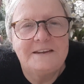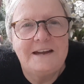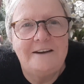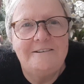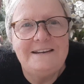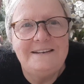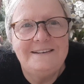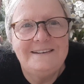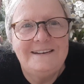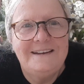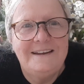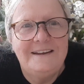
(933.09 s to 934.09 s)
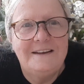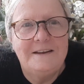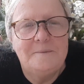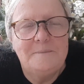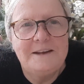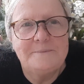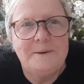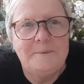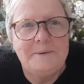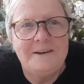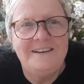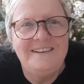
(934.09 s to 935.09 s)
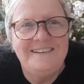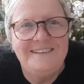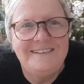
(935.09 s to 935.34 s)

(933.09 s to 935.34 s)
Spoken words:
curry, black pepper,